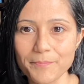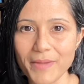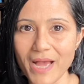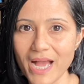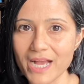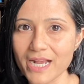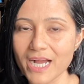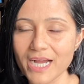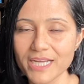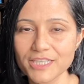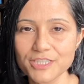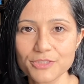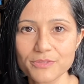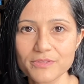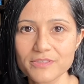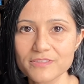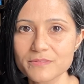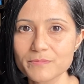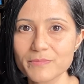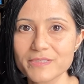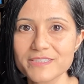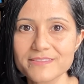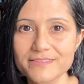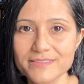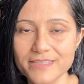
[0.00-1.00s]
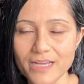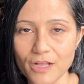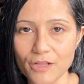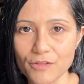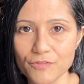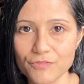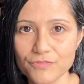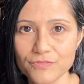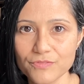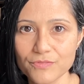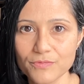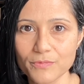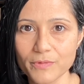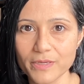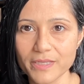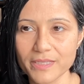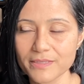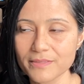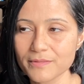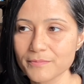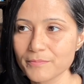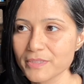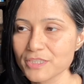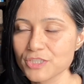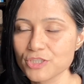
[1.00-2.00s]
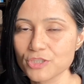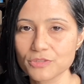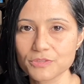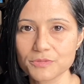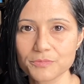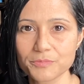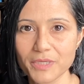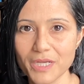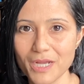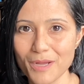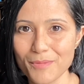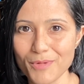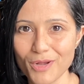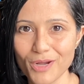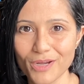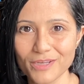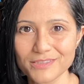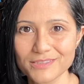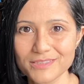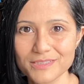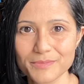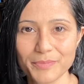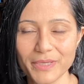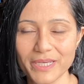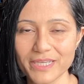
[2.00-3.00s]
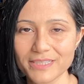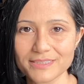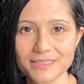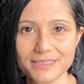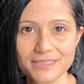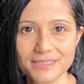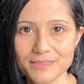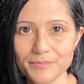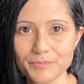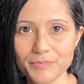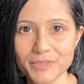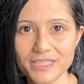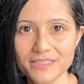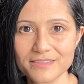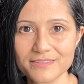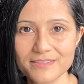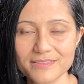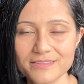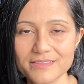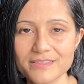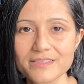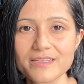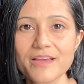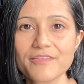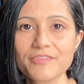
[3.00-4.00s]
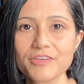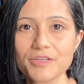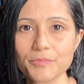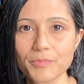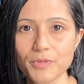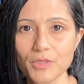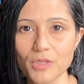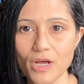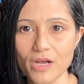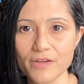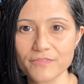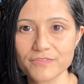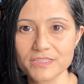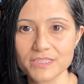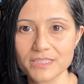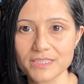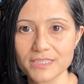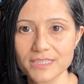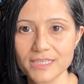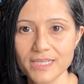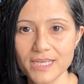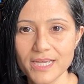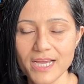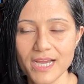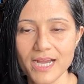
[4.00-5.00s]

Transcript: back. I do this myself when my children become constipated because it's inevitable often.